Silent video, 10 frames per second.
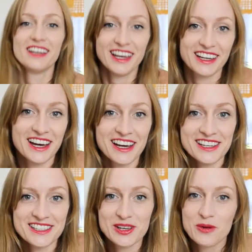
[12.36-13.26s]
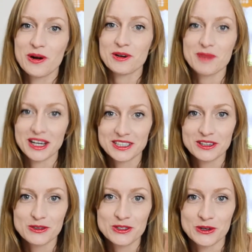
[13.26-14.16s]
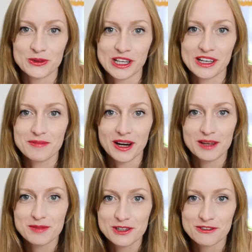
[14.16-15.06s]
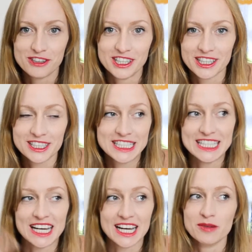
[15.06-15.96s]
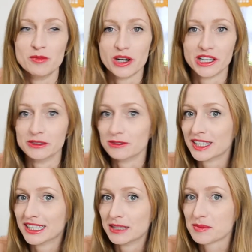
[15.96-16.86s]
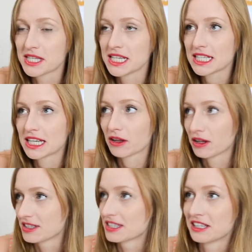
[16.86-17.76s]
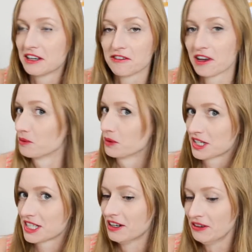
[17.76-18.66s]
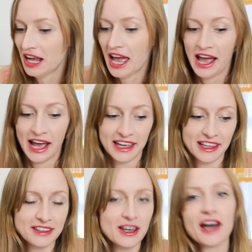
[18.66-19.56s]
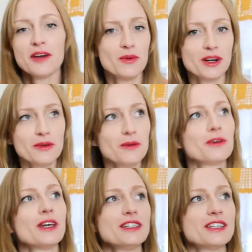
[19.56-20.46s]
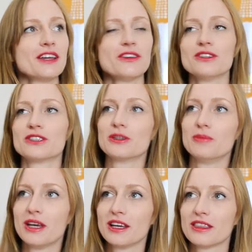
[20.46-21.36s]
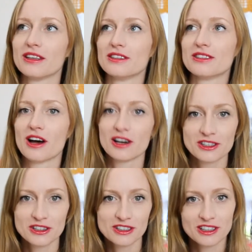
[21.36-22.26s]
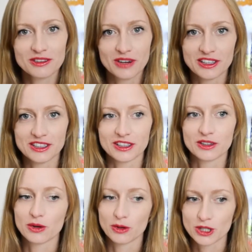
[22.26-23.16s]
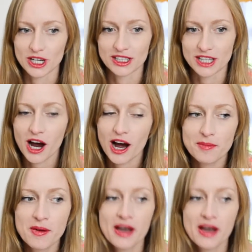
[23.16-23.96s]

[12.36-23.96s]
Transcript: Hey guys, welcome back to Go Solely. My name's Sophia. Today I'm wearing red lipstick. Let's see if that works out. And I want to get together to make this Oscar de la Renta crochet top.